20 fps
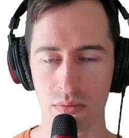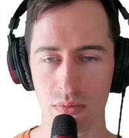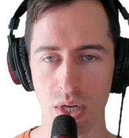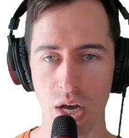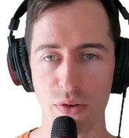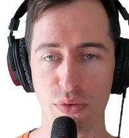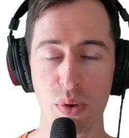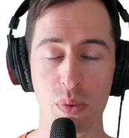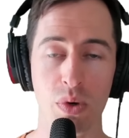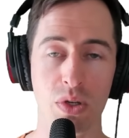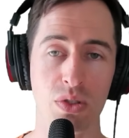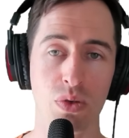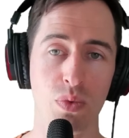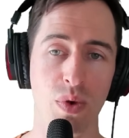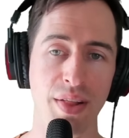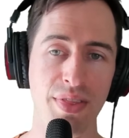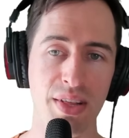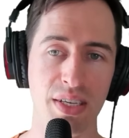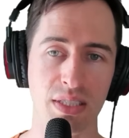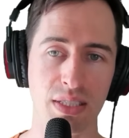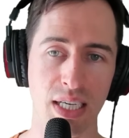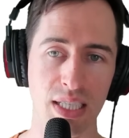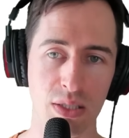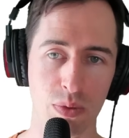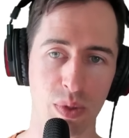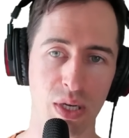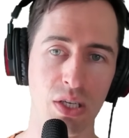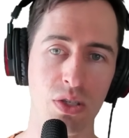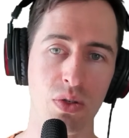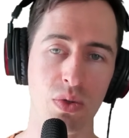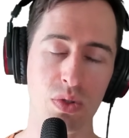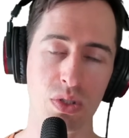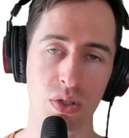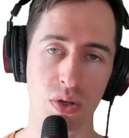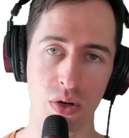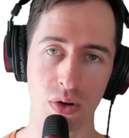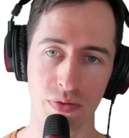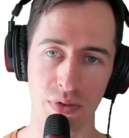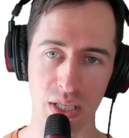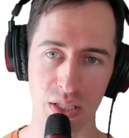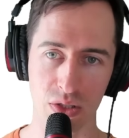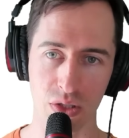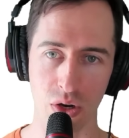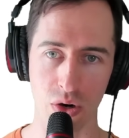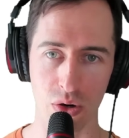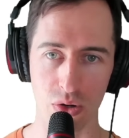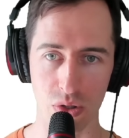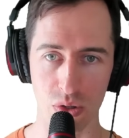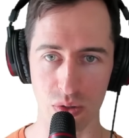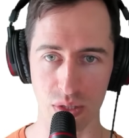Now, if we want to run this test, we can do so in VS Code